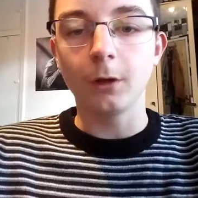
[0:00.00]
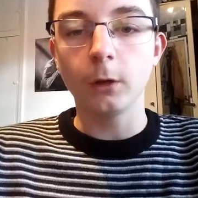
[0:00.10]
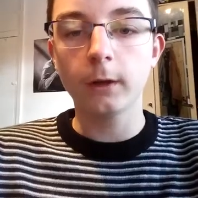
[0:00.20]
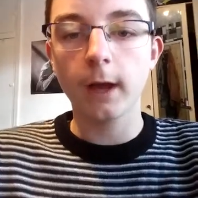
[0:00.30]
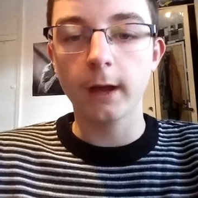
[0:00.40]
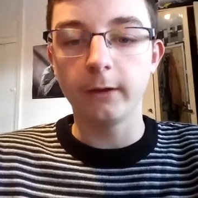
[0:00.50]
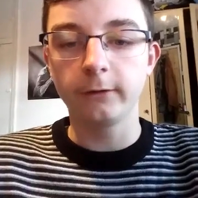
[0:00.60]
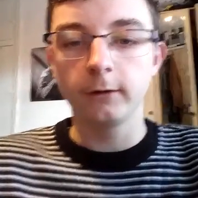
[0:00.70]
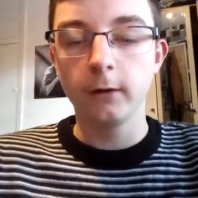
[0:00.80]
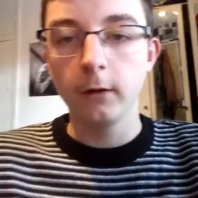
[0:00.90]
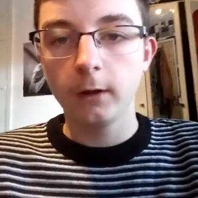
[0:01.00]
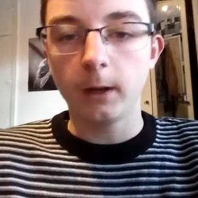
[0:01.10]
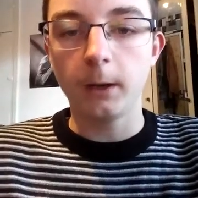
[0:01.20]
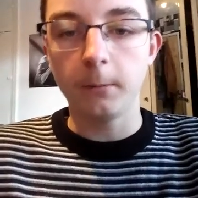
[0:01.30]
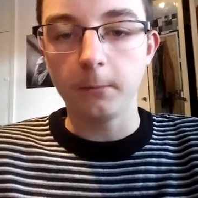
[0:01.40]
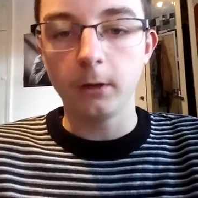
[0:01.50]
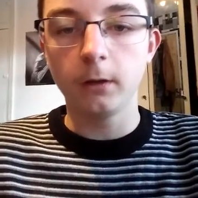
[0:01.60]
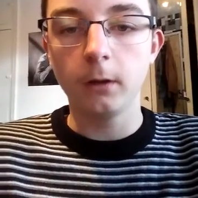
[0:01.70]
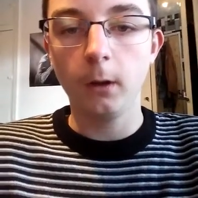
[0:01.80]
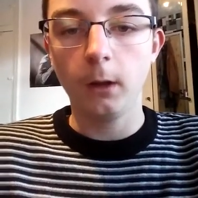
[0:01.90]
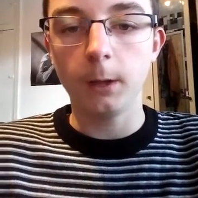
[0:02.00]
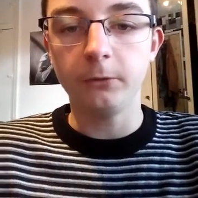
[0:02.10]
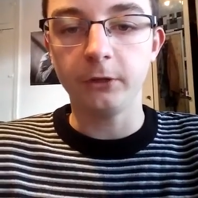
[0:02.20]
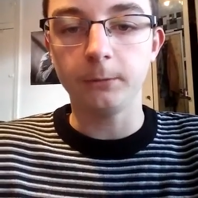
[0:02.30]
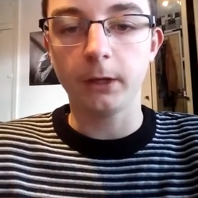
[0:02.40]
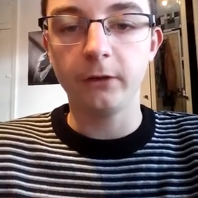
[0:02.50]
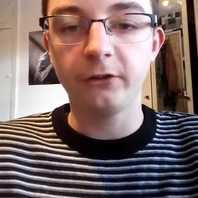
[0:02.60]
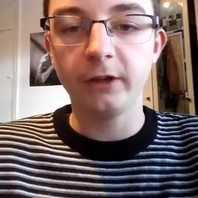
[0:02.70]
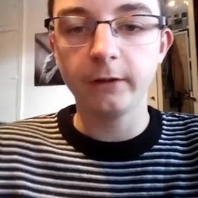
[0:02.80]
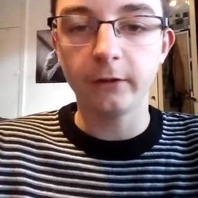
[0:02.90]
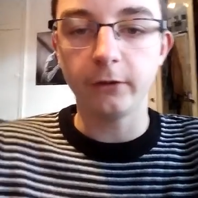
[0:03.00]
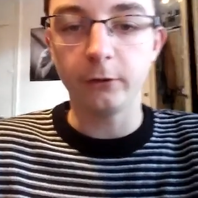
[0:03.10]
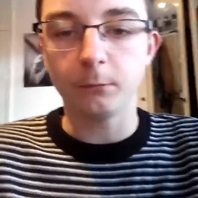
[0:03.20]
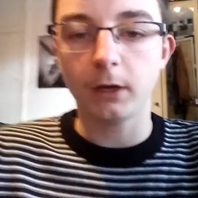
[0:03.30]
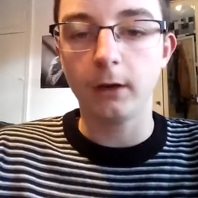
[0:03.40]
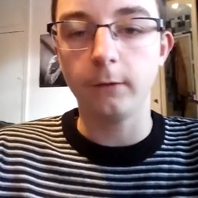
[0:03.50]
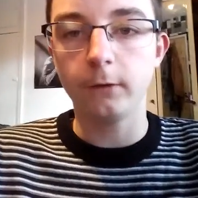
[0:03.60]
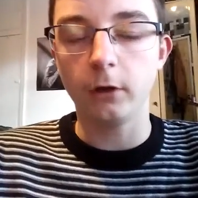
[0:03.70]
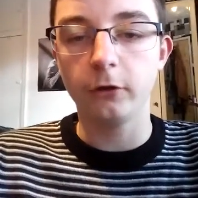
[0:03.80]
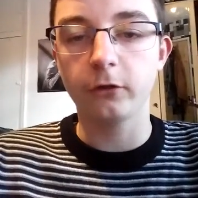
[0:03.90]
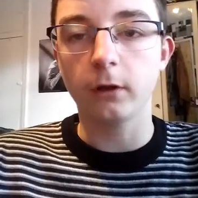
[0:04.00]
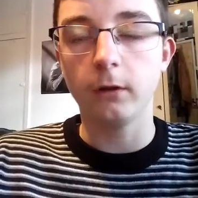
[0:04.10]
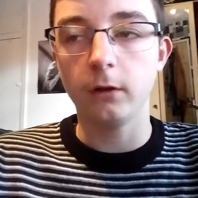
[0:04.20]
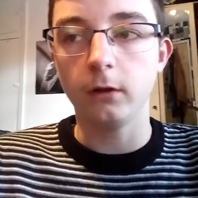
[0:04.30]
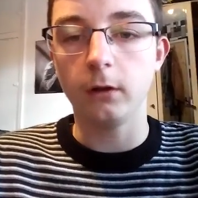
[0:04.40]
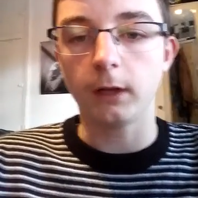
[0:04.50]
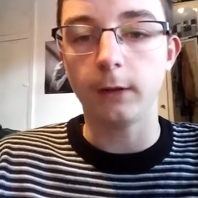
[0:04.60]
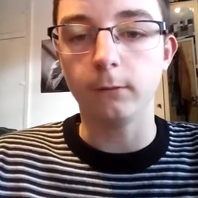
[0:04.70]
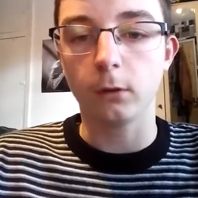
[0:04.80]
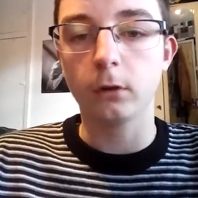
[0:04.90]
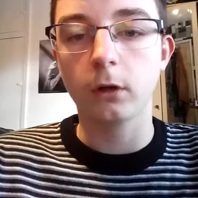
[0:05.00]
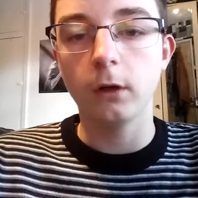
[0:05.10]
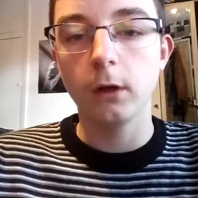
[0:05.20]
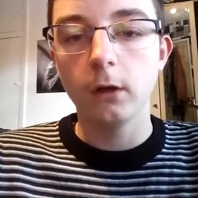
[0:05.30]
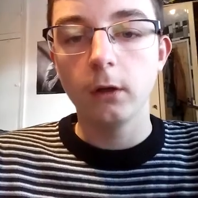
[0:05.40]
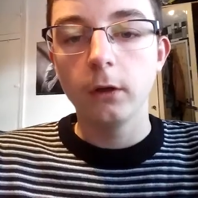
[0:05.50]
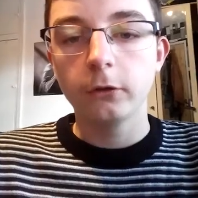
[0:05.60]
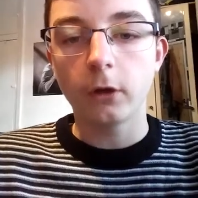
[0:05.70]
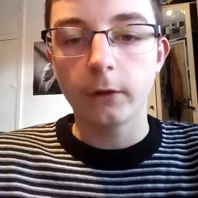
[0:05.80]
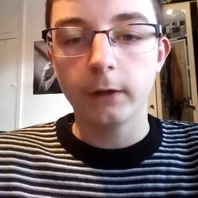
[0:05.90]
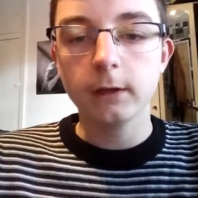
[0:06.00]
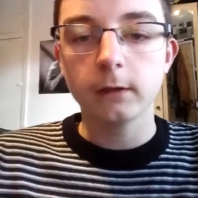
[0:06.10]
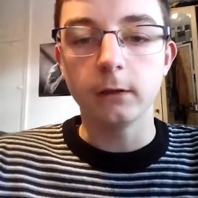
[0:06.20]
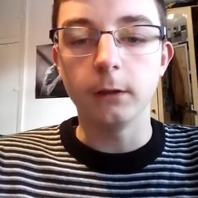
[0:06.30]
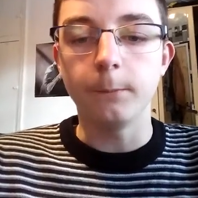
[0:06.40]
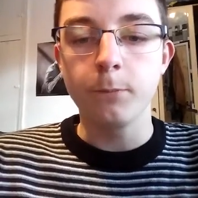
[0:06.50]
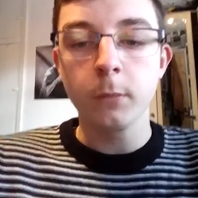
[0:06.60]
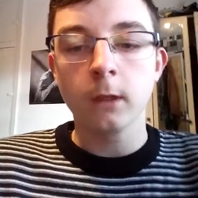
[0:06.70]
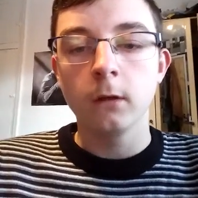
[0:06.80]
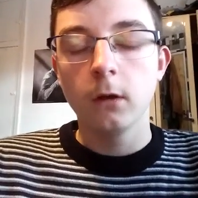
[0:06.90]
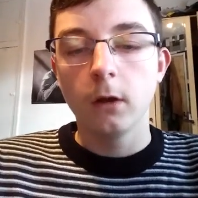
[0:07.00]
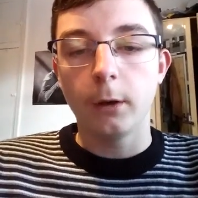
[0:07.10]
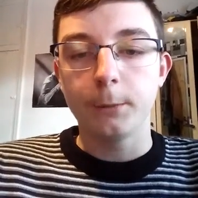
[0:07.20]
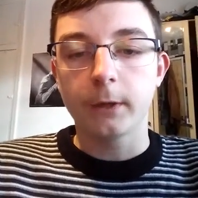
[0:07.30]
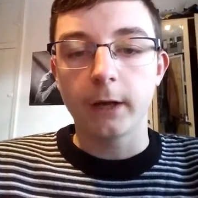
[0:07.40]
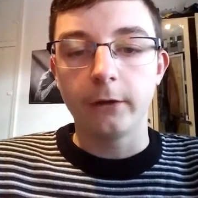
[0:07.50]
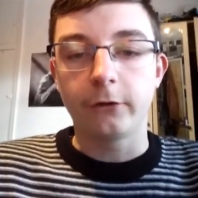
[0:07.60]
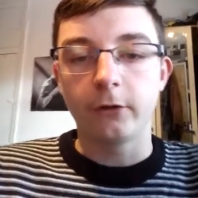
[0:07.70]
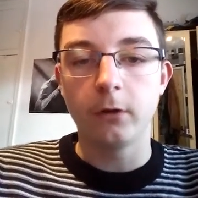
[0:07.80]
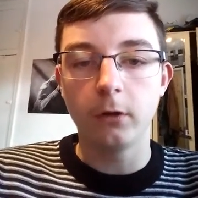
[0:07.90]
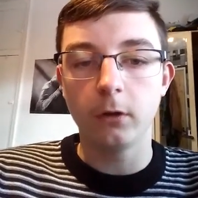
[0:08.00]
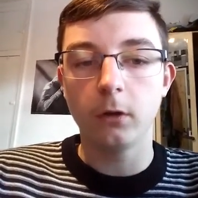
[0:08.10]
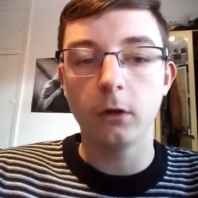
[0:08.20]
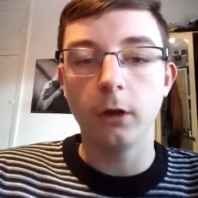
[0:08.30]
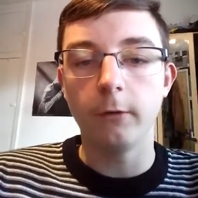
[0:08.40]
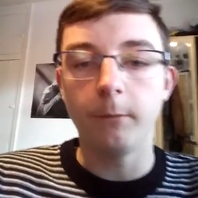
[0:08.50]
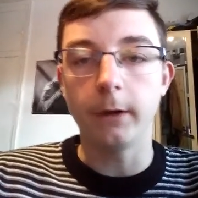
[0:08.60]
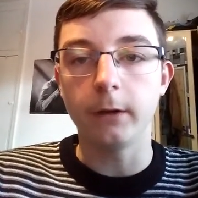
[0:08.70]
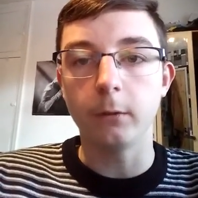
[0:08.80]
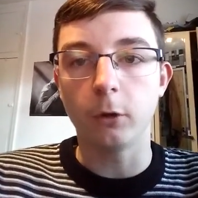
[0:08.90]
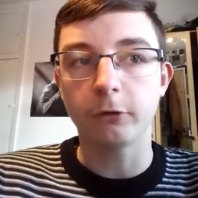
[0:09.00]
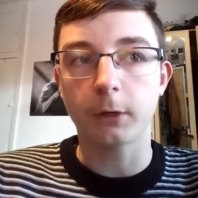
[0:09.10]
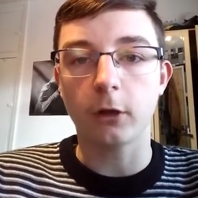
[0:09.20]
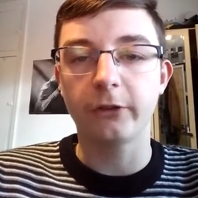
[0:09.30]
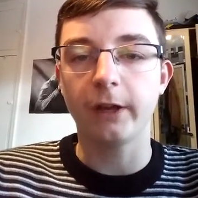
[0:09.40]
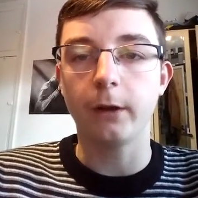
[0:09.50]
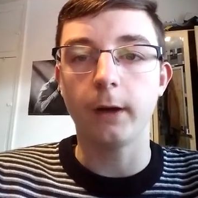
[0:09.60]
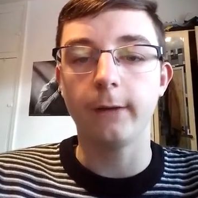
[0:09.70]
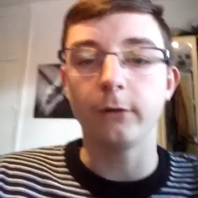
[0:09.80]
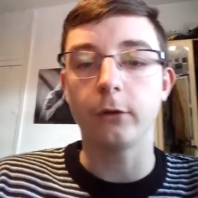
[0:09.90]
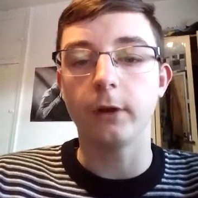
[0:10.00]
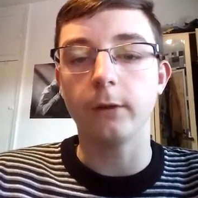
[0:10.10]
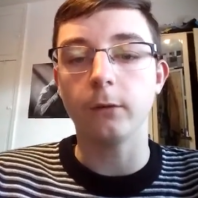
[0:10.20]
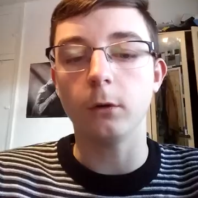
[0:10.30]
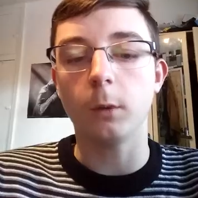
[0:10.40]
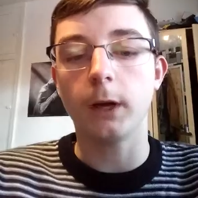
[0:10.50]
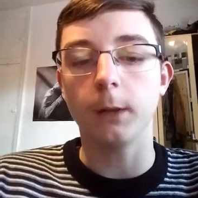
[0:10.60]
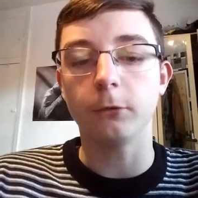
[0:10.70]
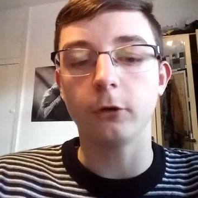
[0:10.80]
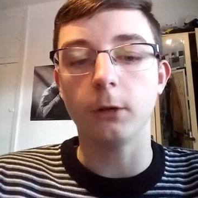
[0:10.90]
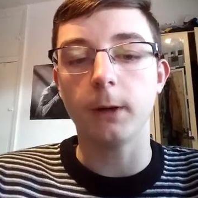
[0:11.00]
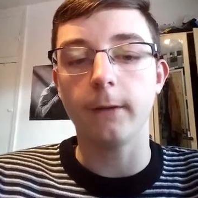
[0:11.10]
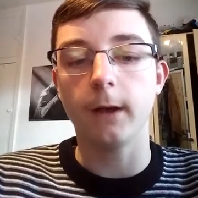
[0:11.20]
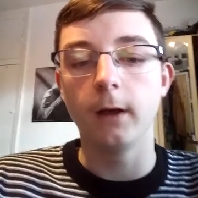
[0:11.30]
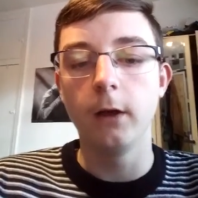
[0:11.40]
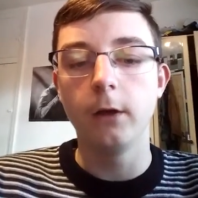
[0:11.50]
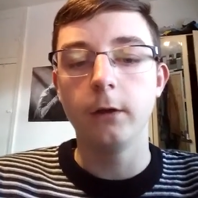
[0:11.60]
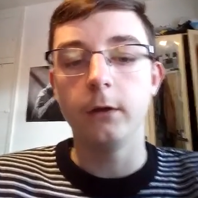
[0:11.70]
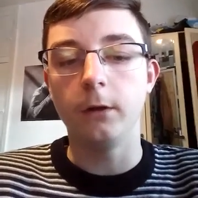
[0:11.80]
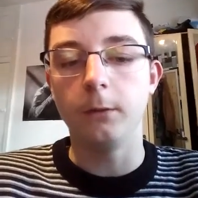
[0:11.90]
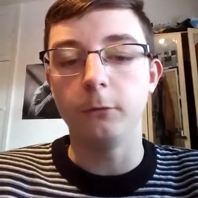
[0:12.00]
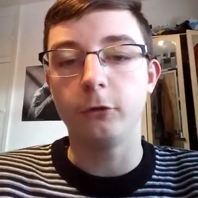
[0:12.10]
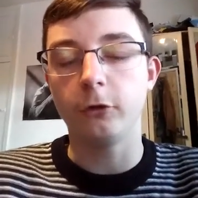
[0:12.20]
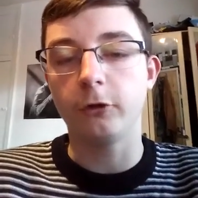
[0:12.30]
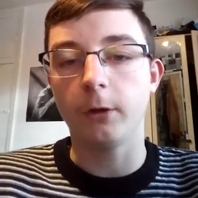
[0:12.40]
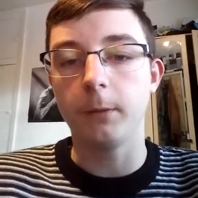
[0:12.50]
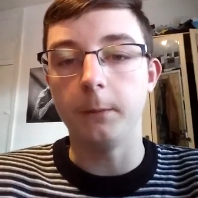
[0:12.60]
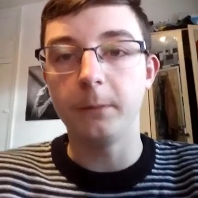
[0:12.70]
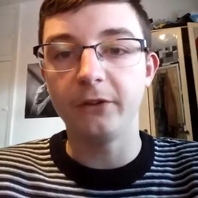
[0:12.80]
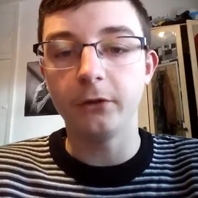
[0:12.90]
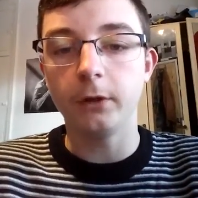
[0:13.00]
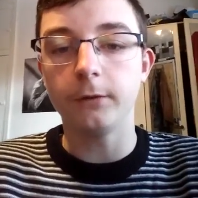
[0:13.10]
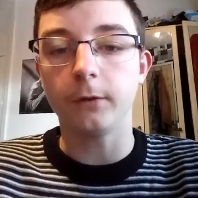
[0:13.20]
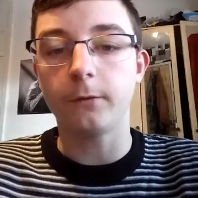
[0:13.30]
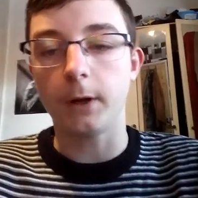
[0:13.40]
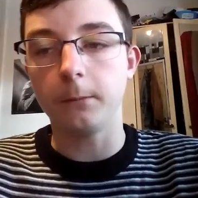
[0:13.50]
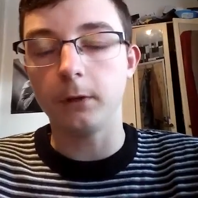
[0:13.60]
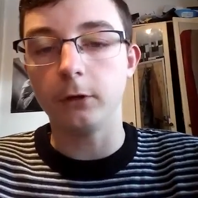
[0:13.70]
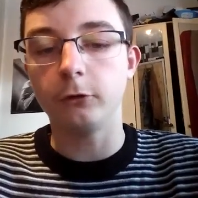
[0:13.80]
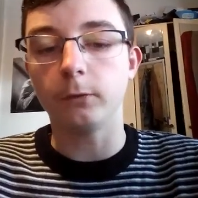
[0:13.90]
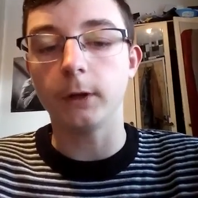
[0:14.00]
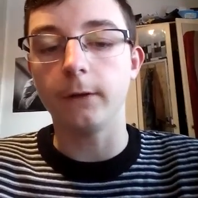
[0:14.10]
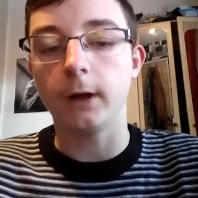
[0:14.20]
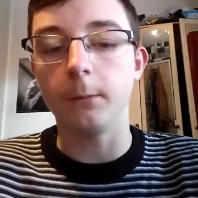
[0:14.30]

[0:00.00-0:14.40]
Hello guys, I'm MC Madness here. This is my first vlog sort of thing. I hope you guys have been watching my content. I know I haven't done any for a while, I'm sorry about that. It's just I've been busy, I've had family and stuff like that.